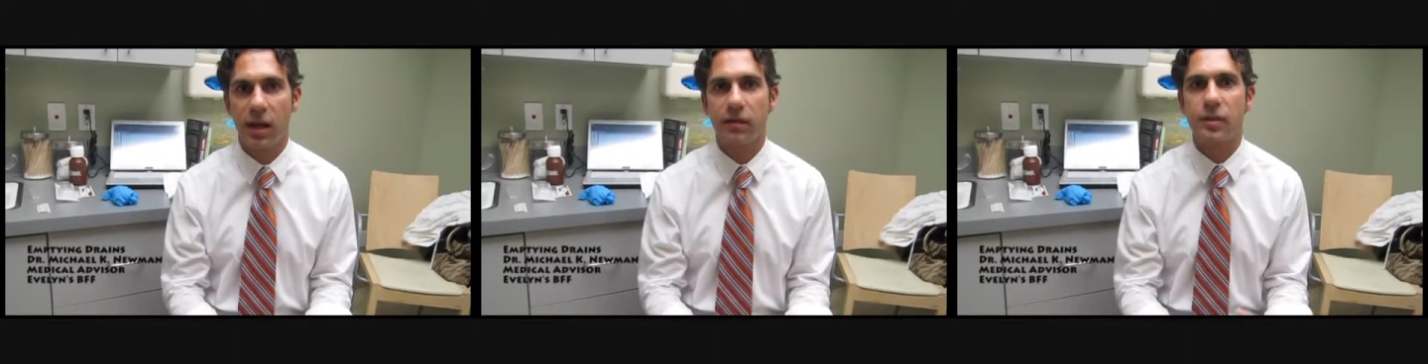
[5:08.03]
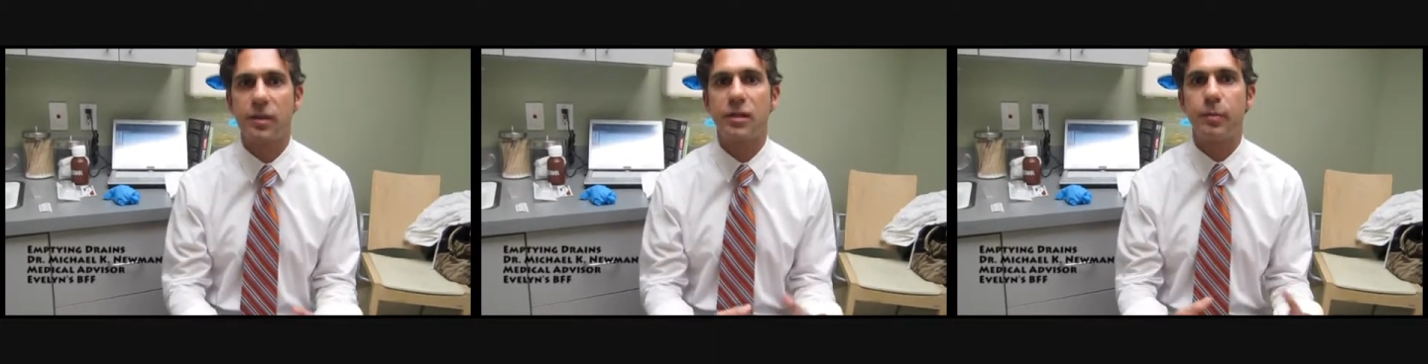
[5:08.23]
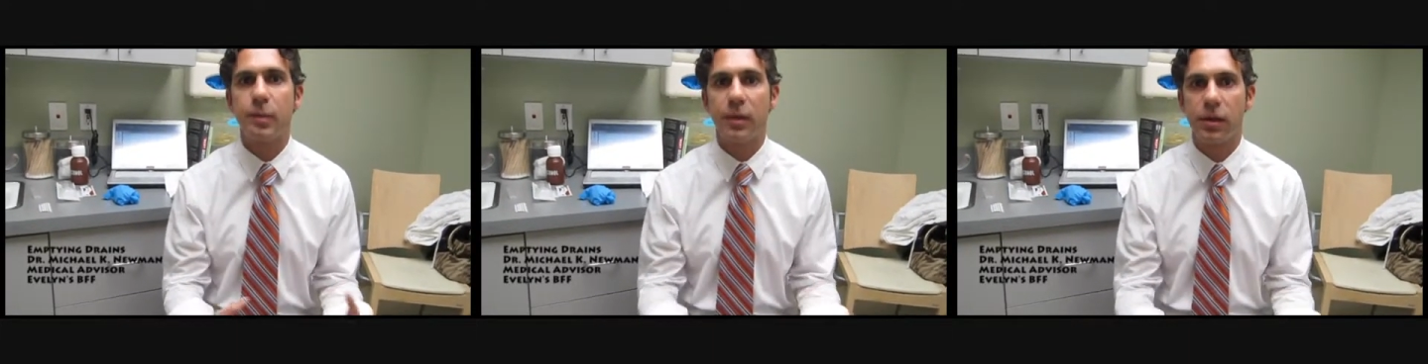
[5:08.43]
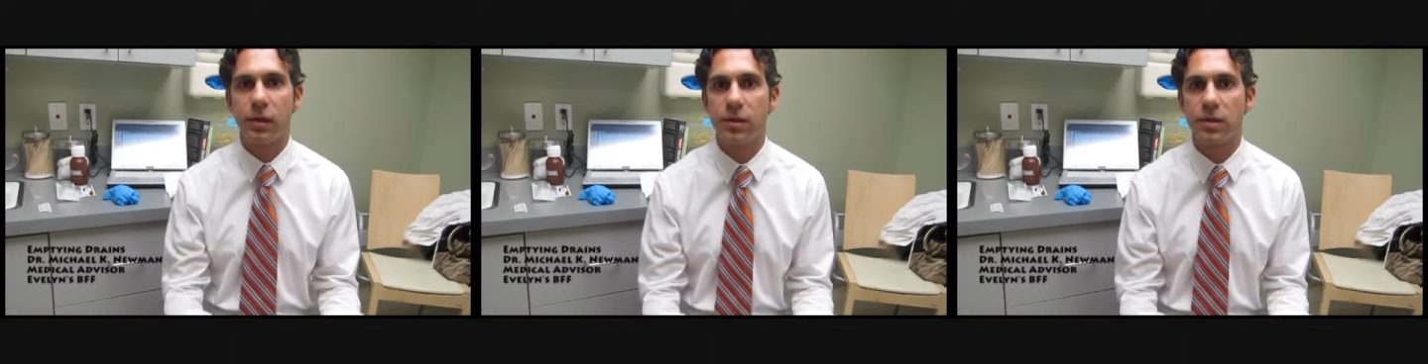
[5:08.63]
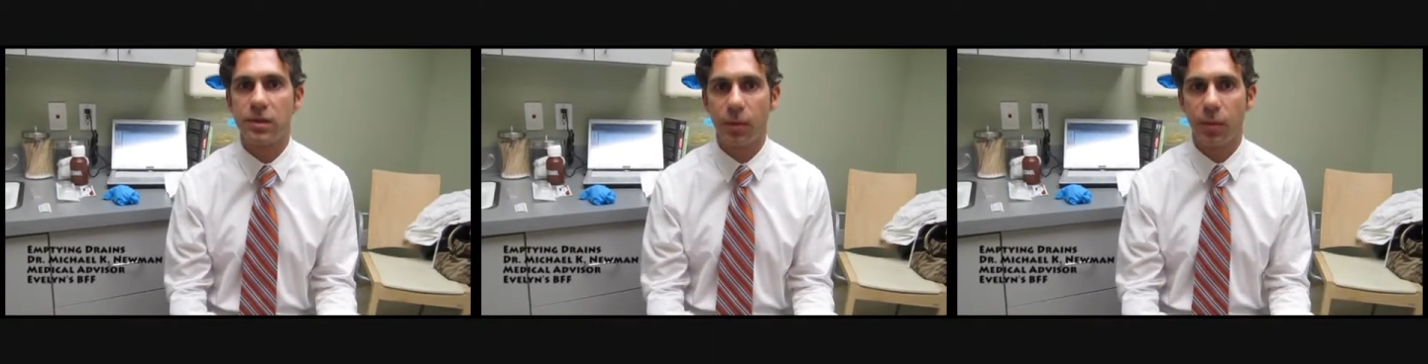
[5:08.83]
If it's
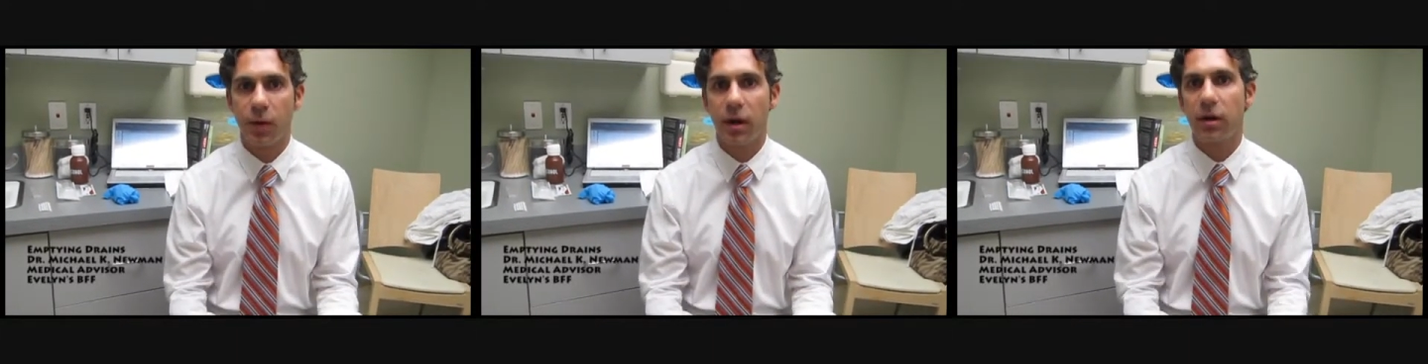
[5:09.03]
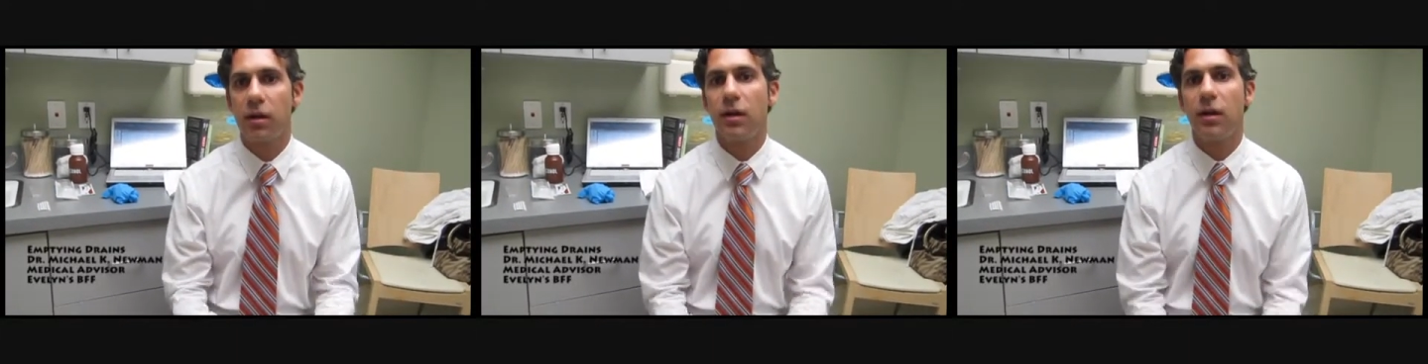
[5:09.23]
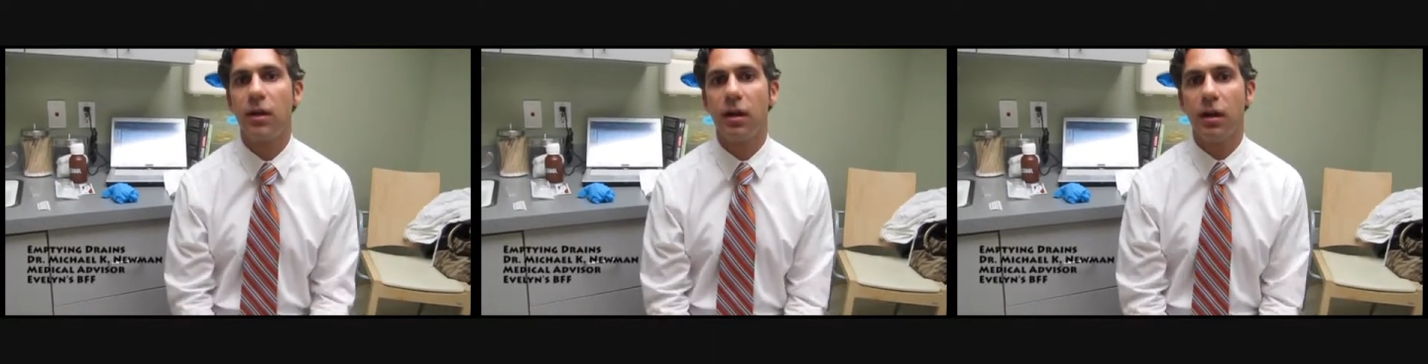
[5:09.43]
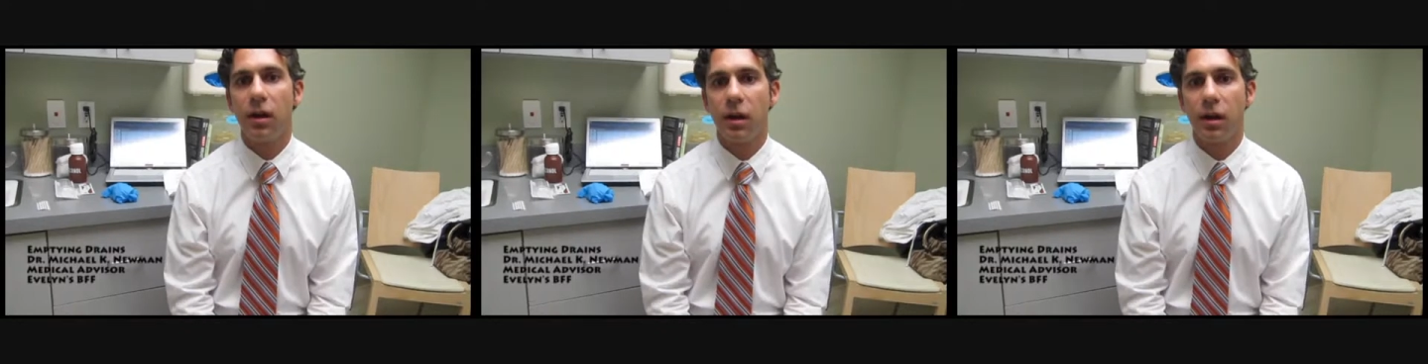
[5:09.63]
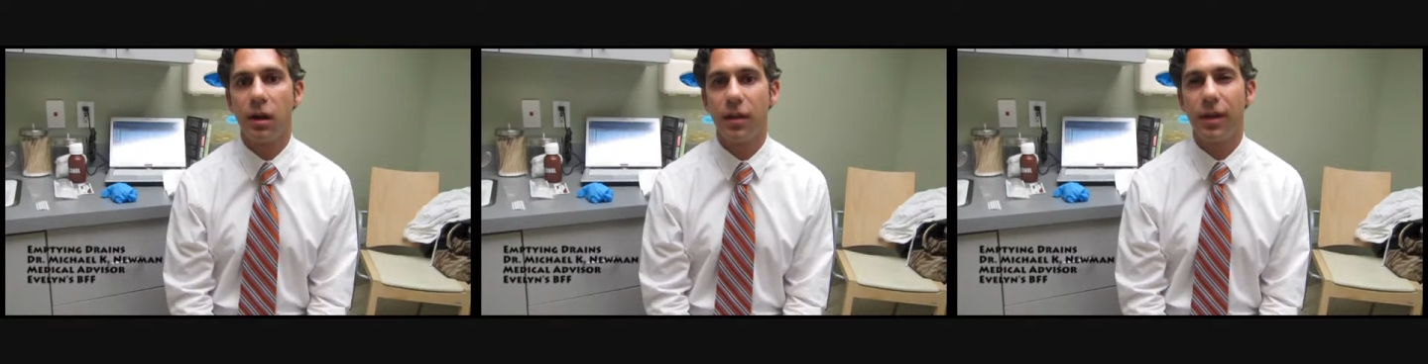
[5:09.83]
spilled somewhere,
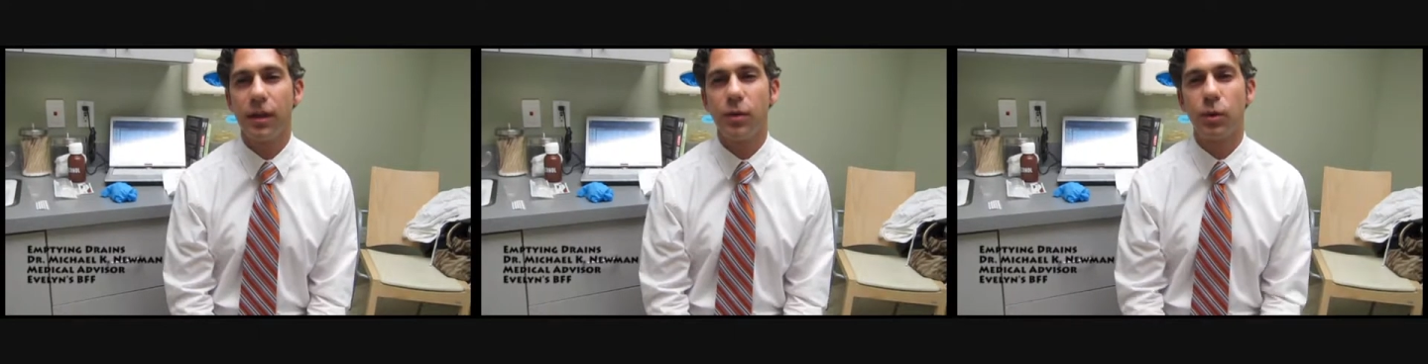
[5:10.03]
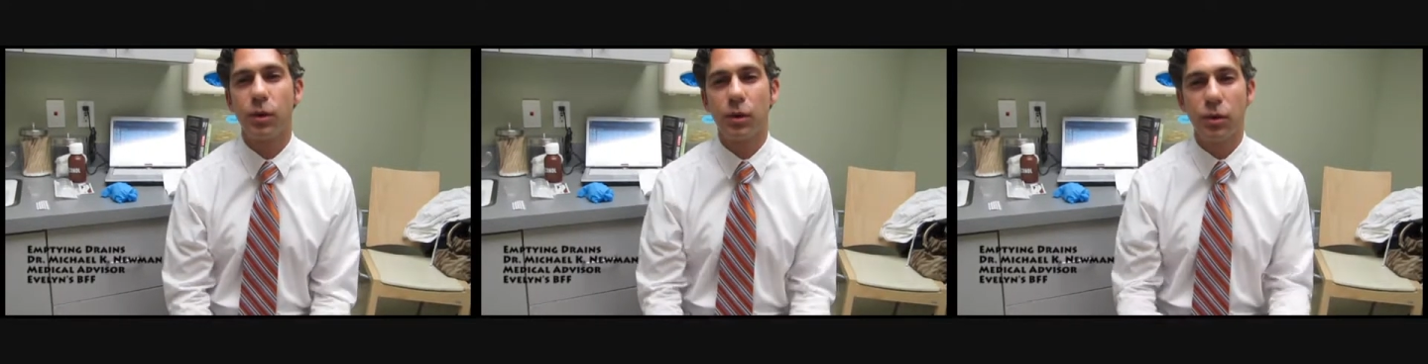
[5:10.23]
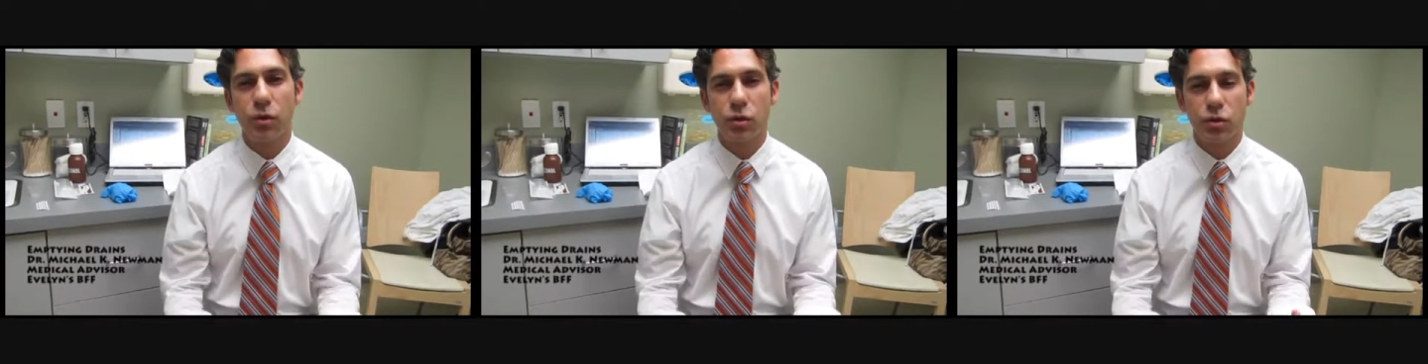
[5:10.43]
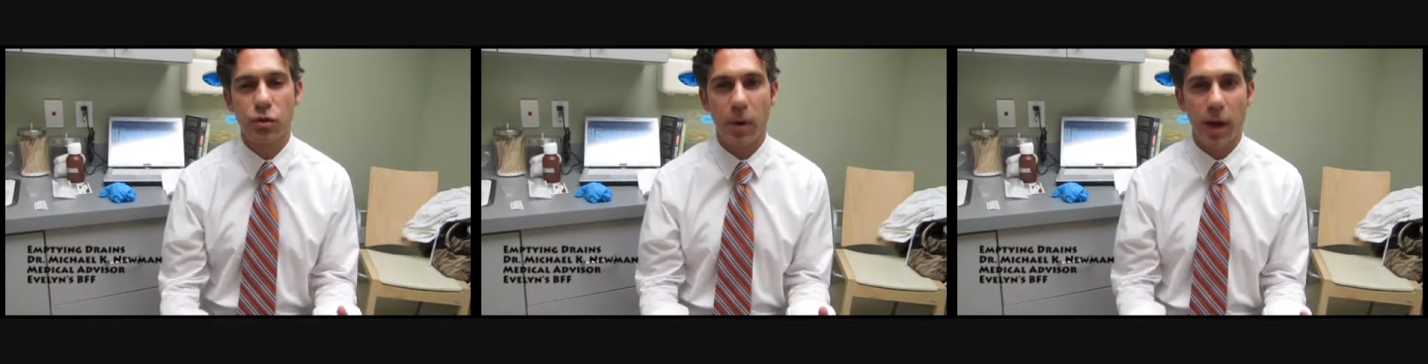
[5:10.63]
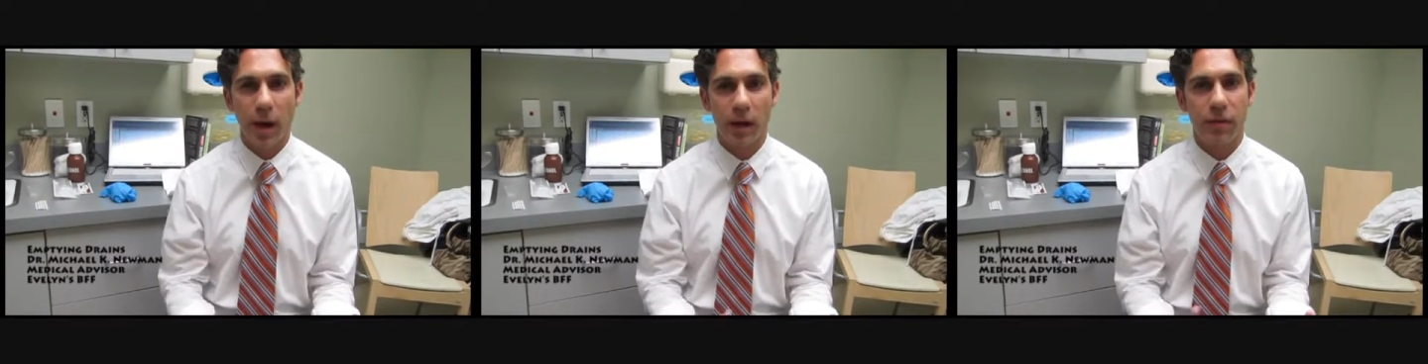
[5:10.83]
then you would lose
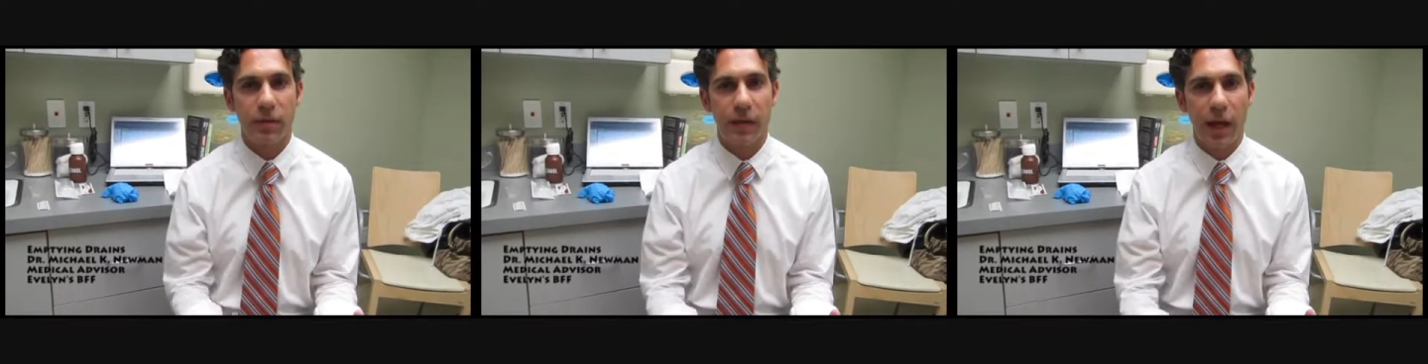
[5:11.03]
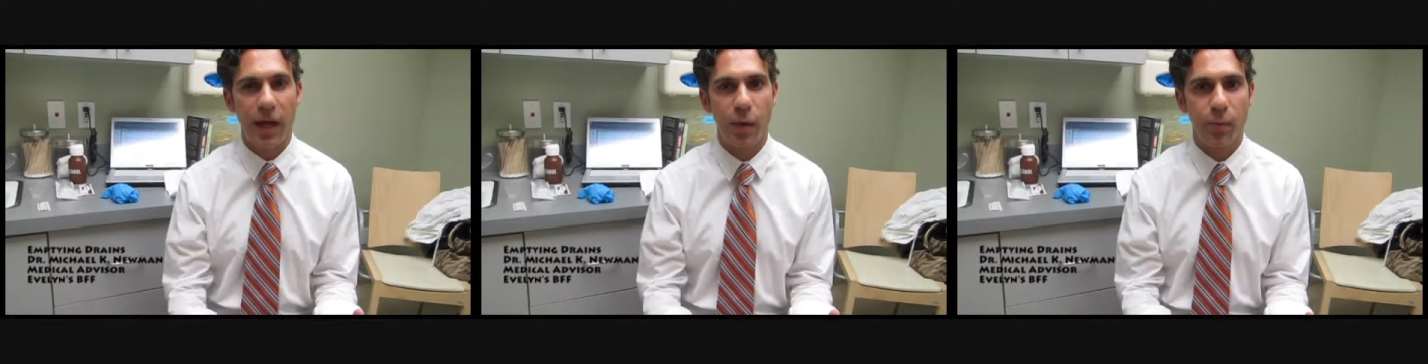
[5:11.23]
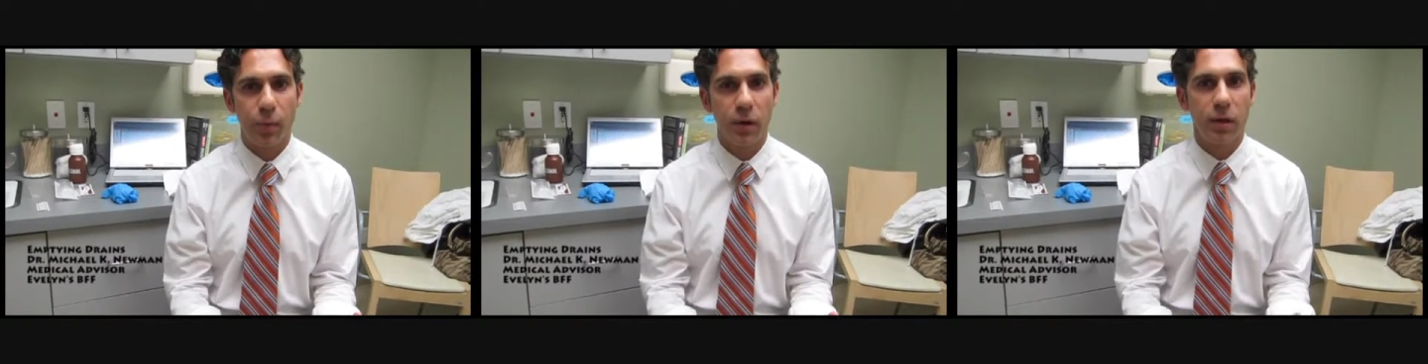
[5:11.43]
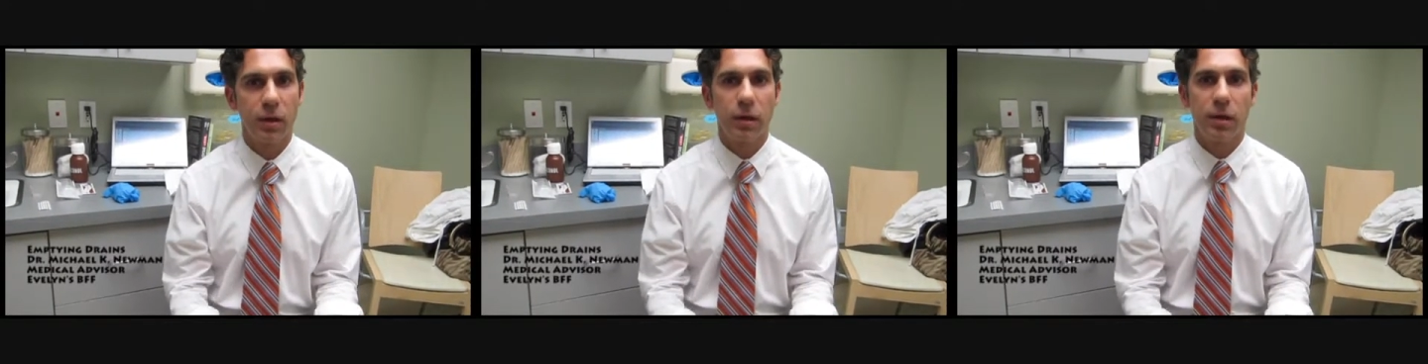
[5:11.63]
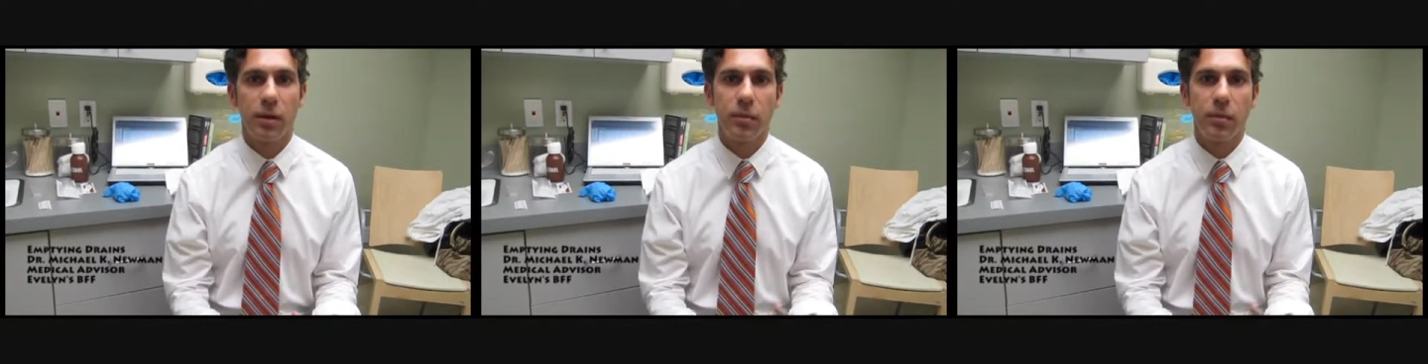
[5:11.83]
track of the output,